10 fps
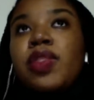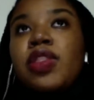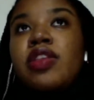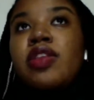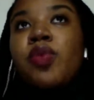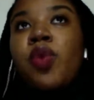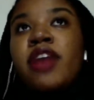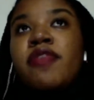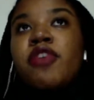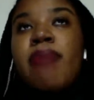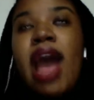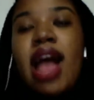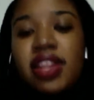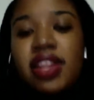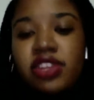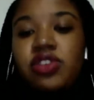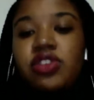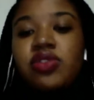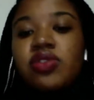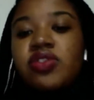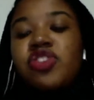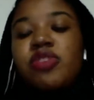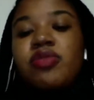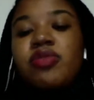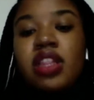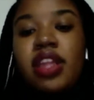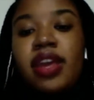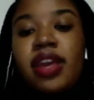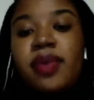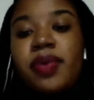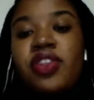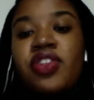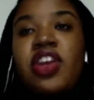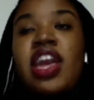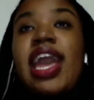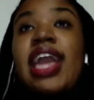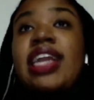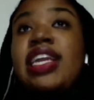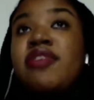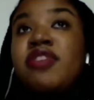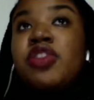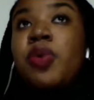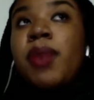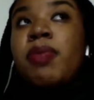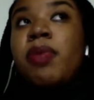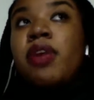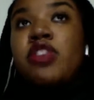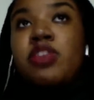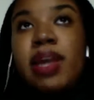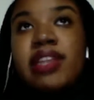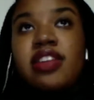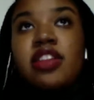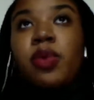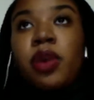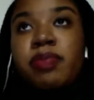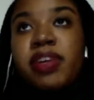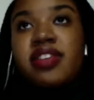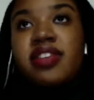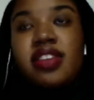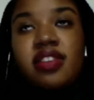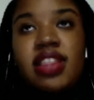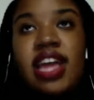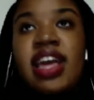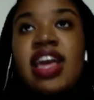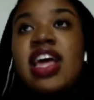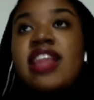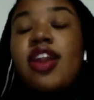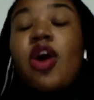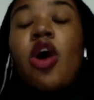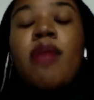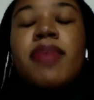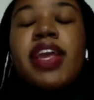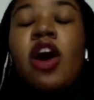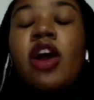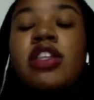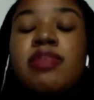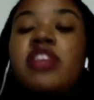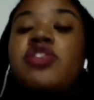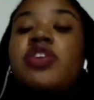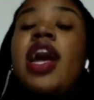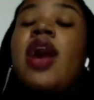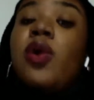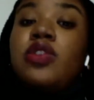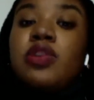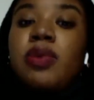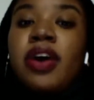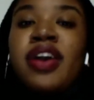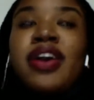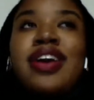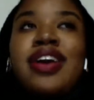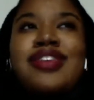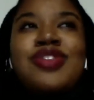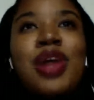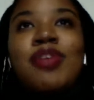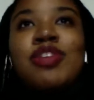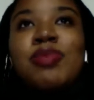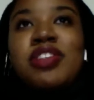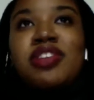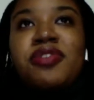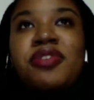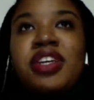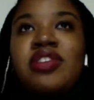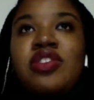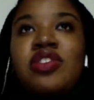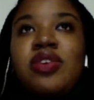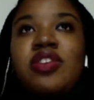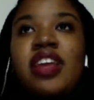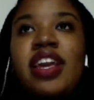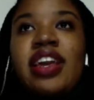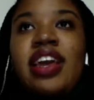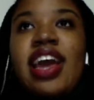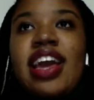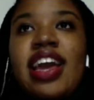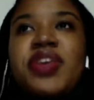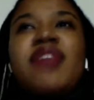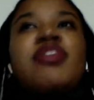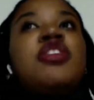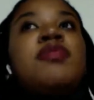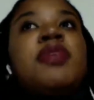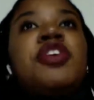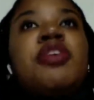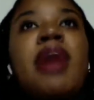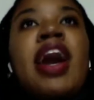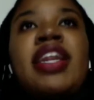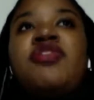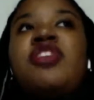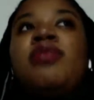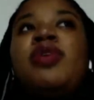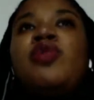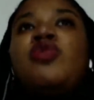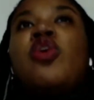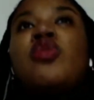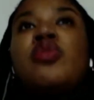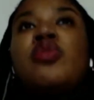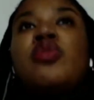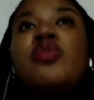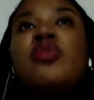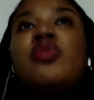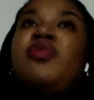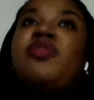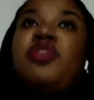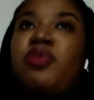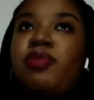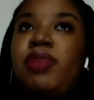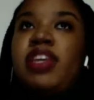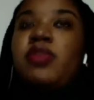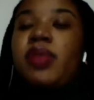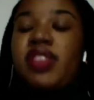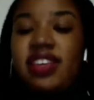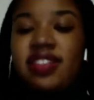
what formality to use in terms of the language. And even the way people are respected in the workplace and things like that, it all depends on how old you are. And so that was a bit different. So it's like, you can't really speak your mind if someone who's older than you is in the room because what they say